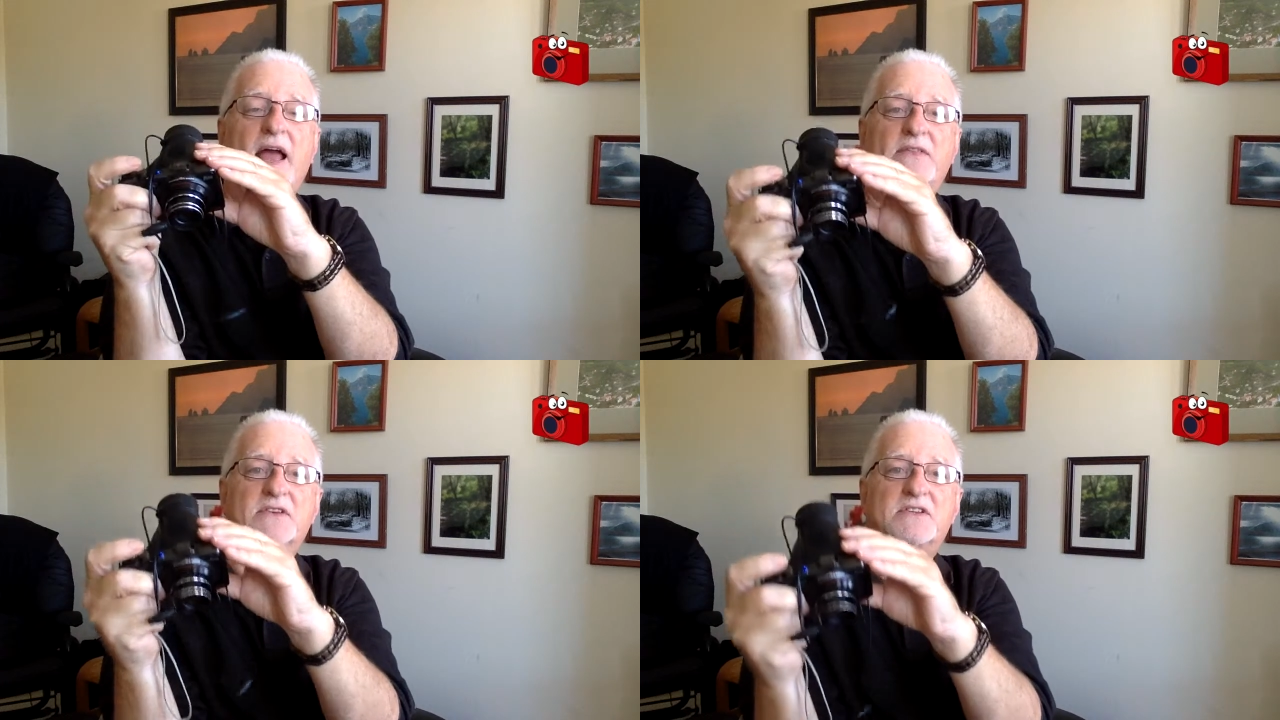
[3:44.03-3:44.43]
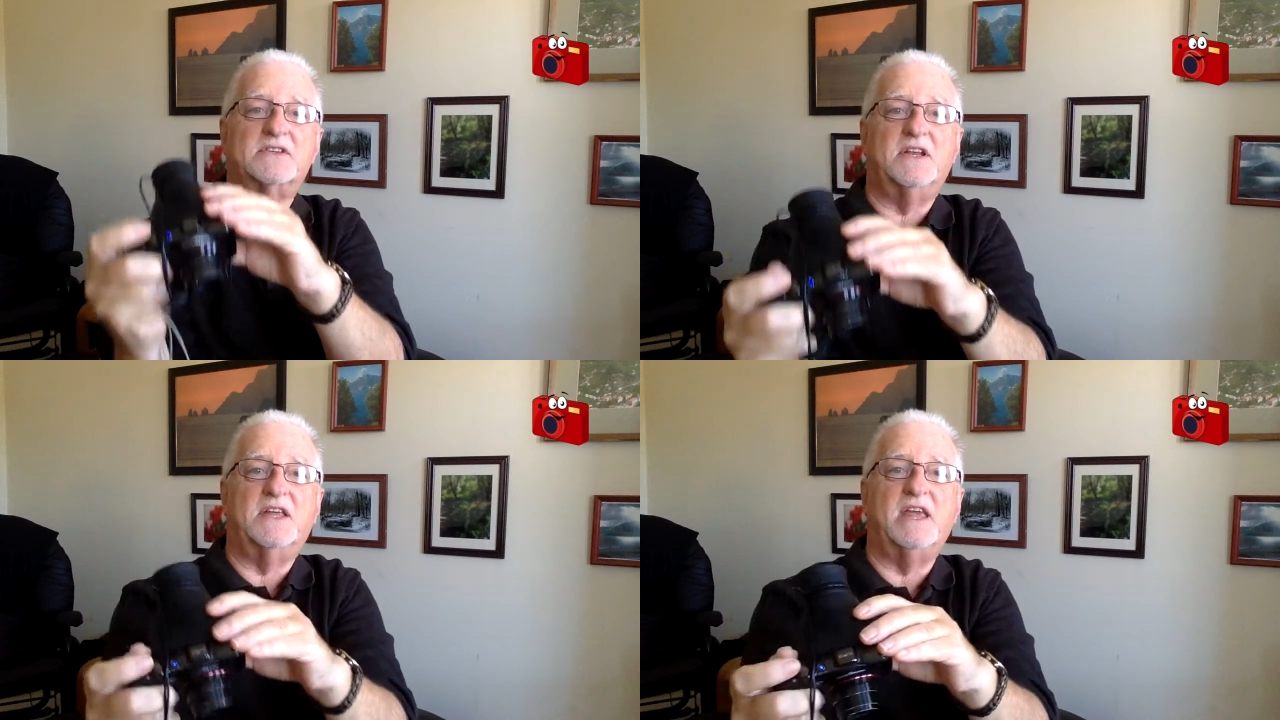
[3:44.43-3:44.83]
And this is
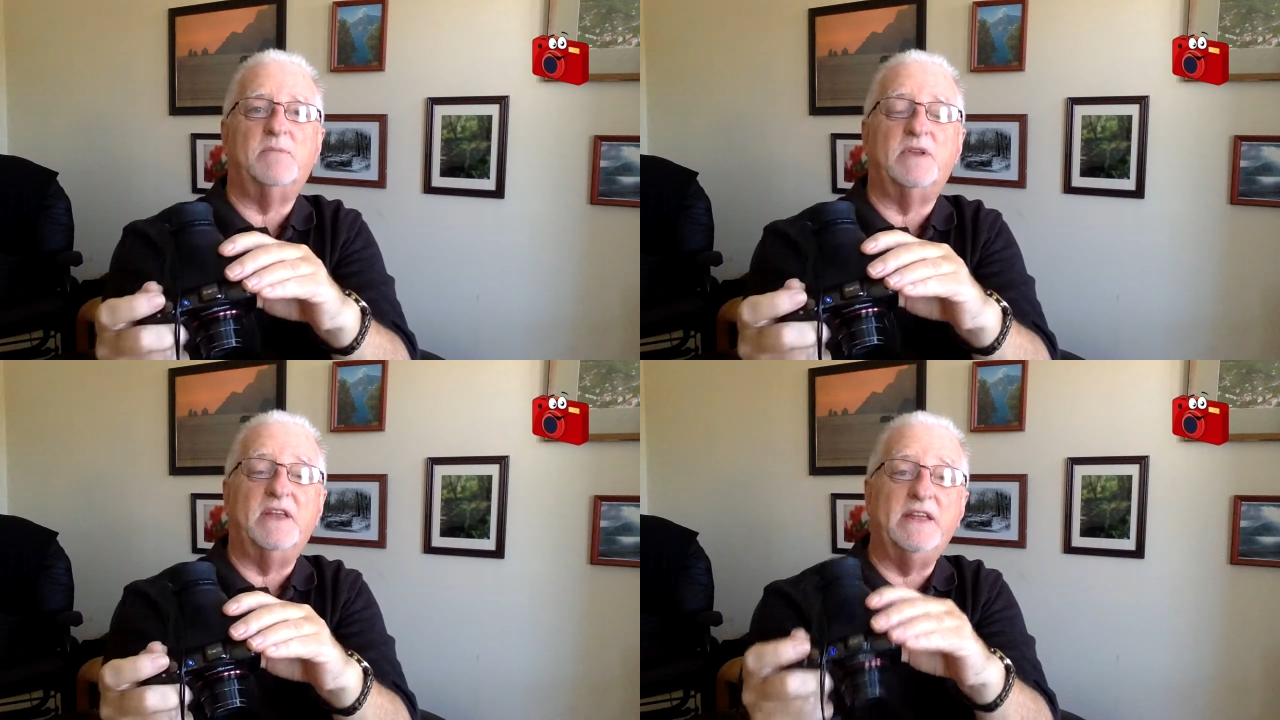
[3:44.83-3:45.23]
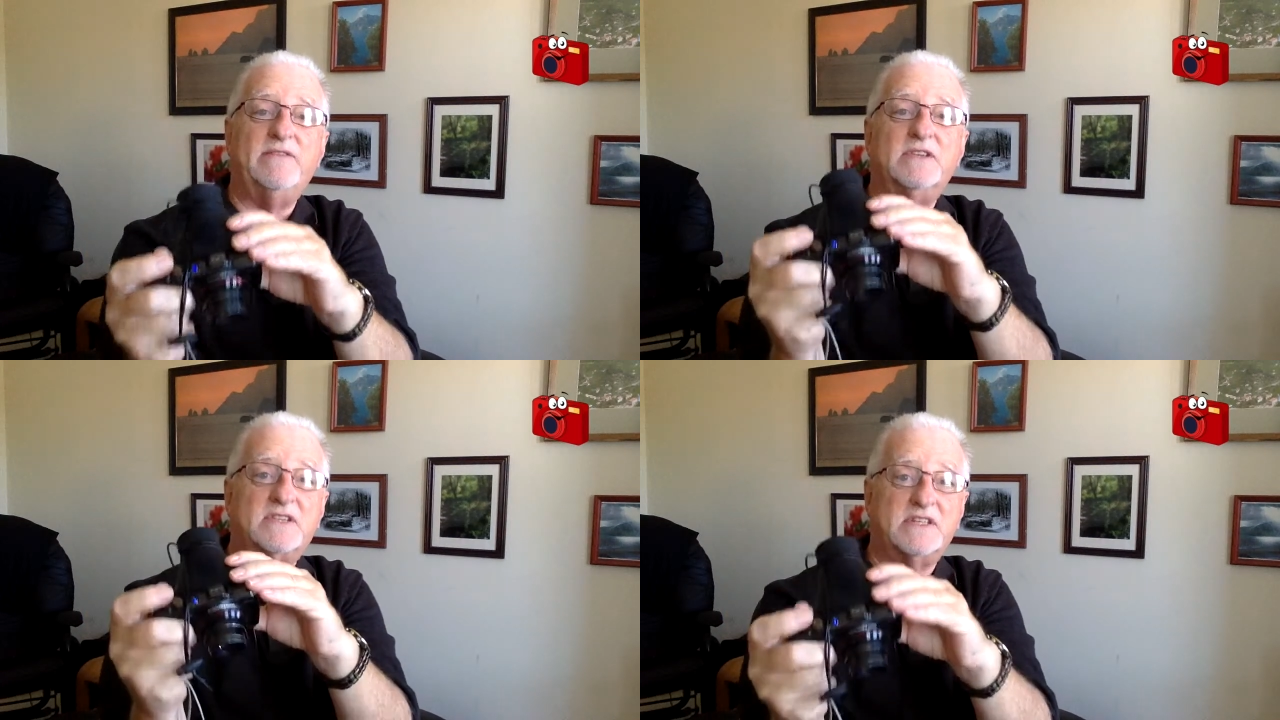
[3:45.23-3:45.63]
going to keep it
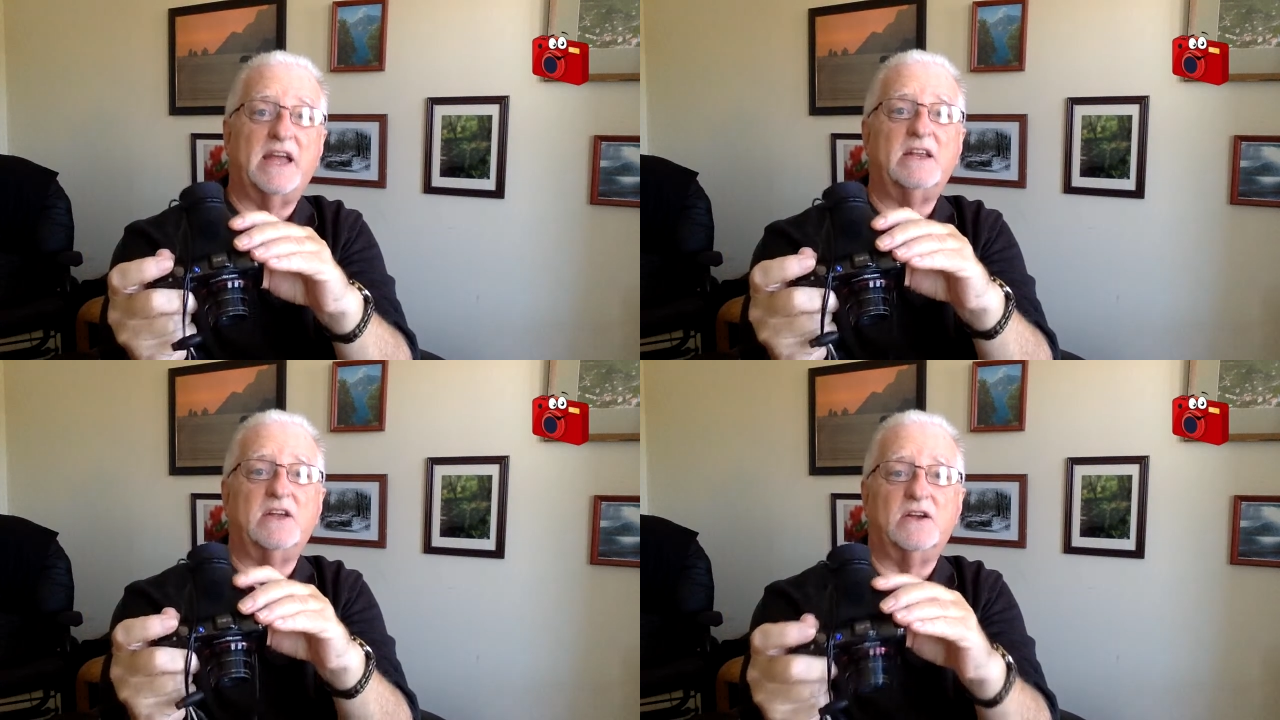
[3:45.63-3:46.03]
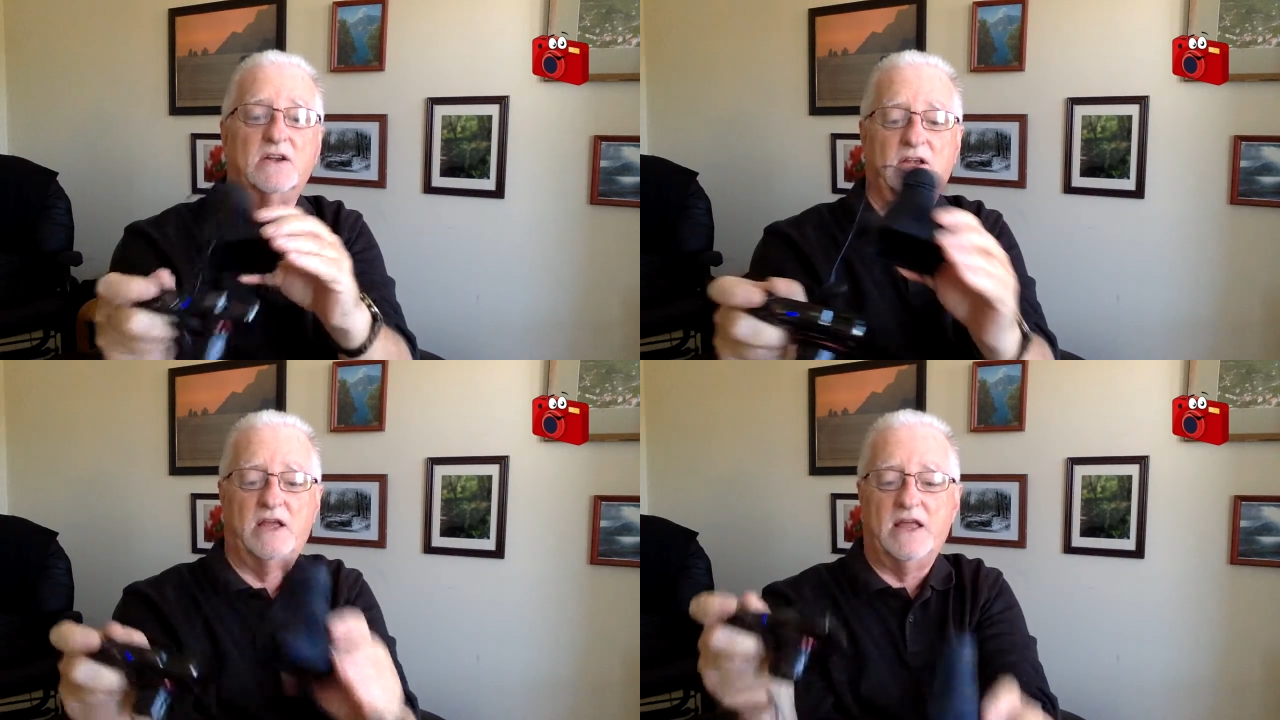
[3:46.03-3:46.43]
even steadier
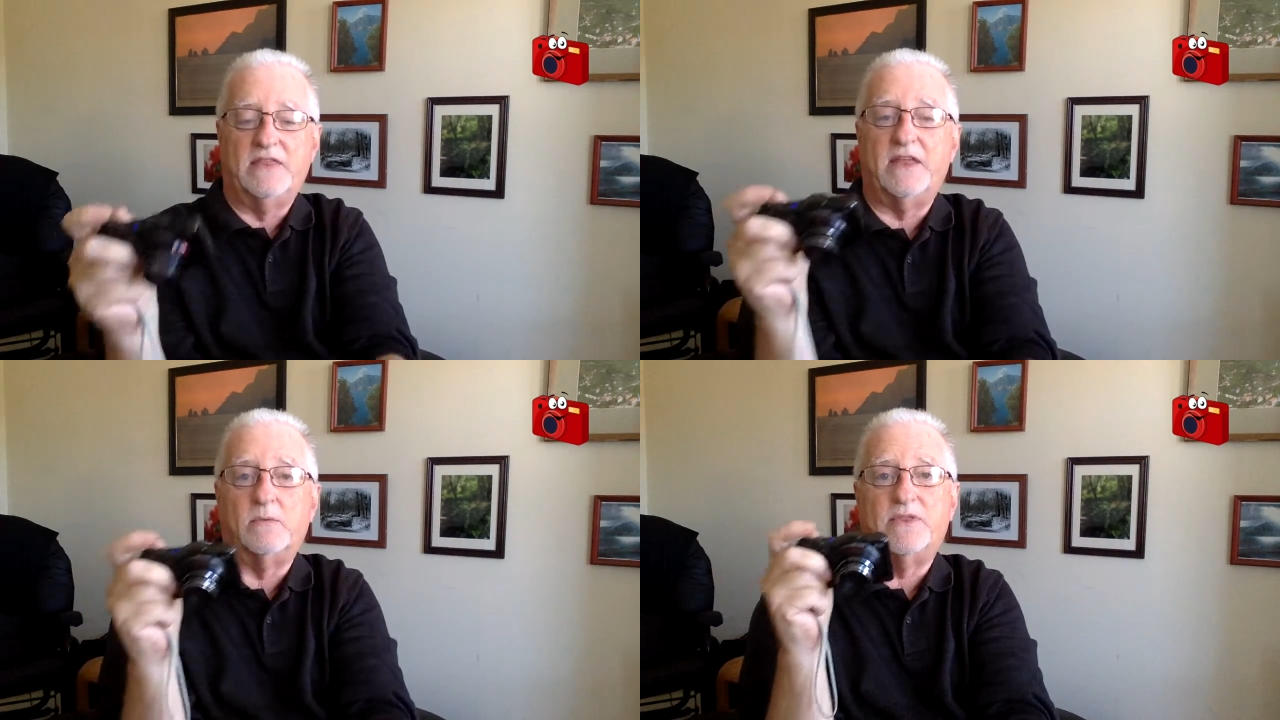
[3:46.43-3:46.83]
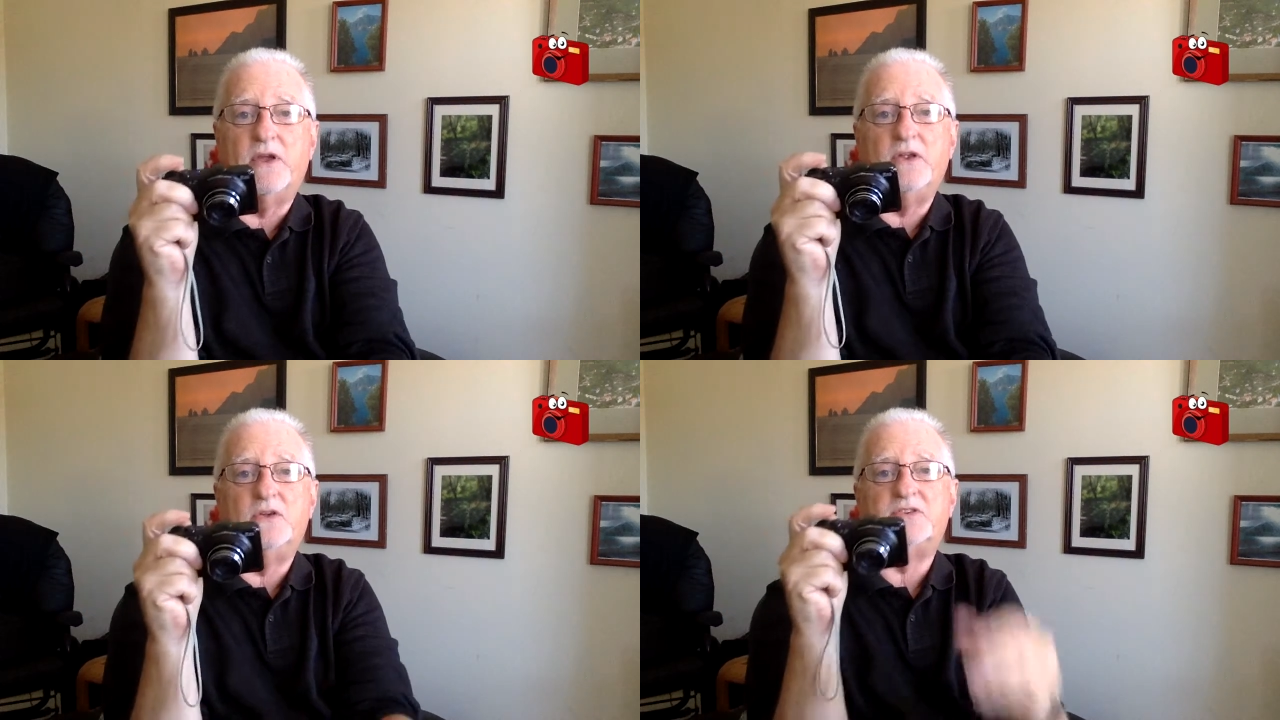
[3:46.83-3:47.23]
than
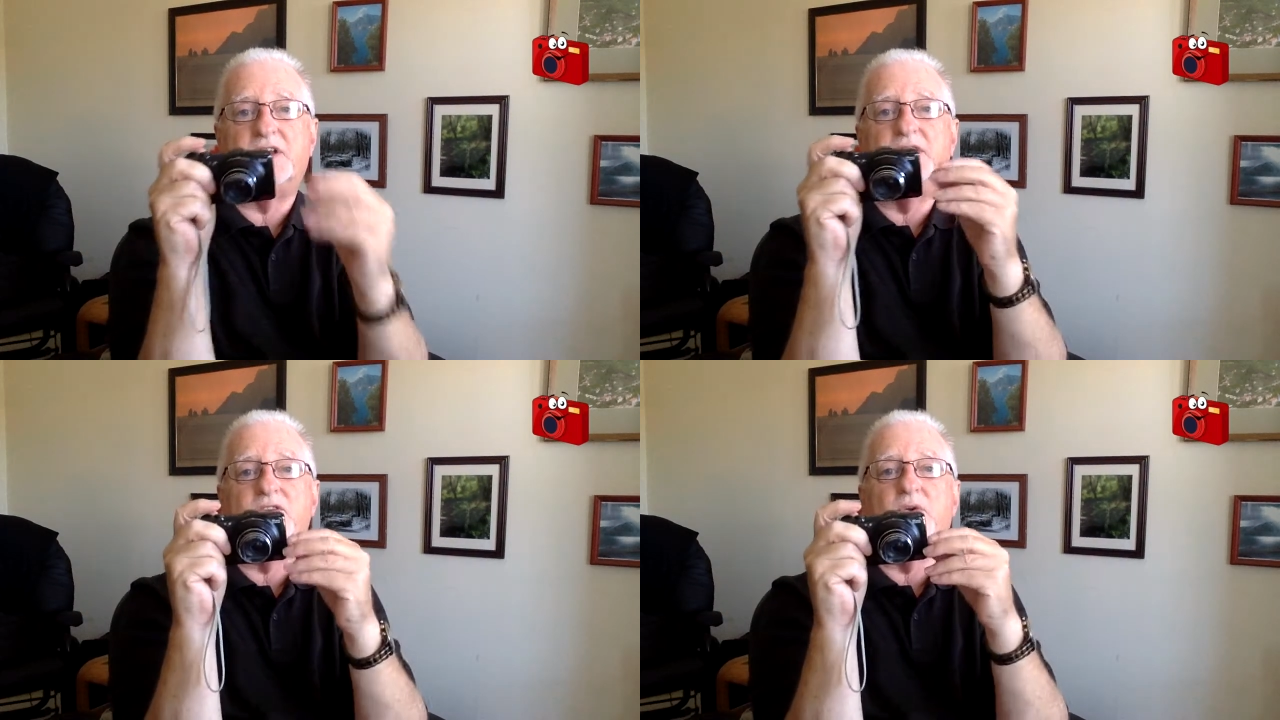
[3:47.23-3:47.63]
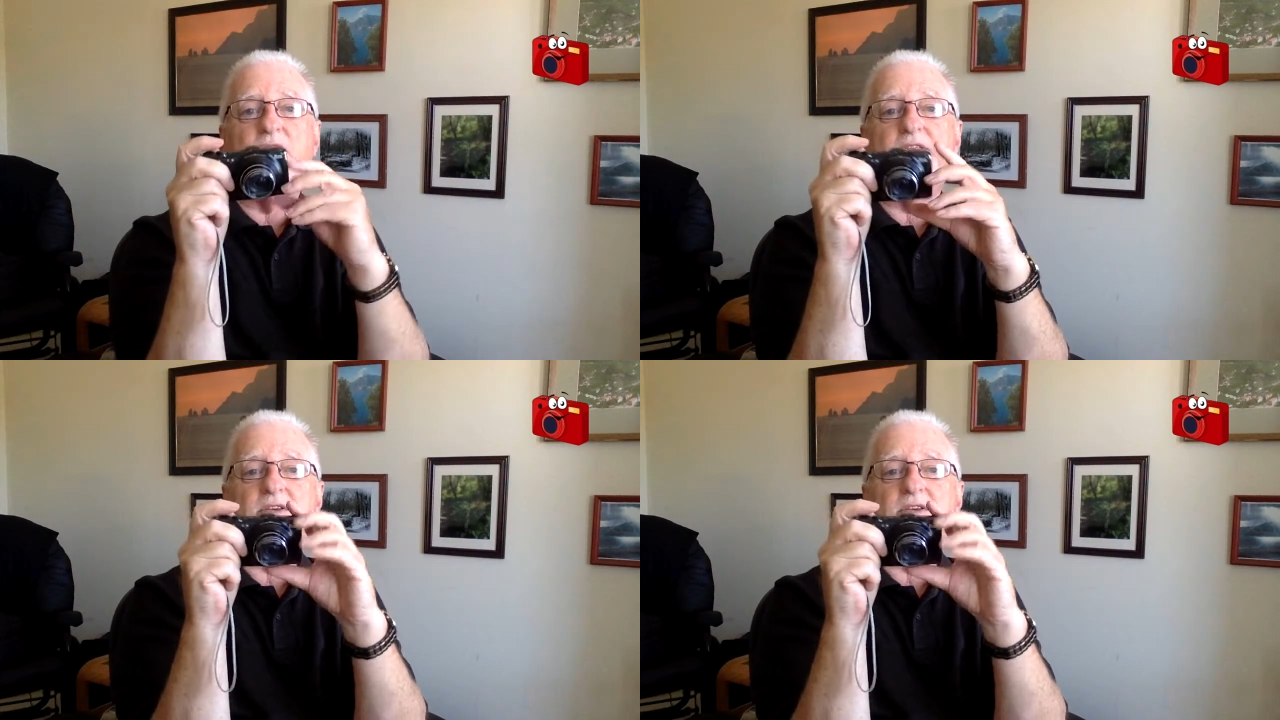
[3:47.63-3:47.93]
without using it, doing it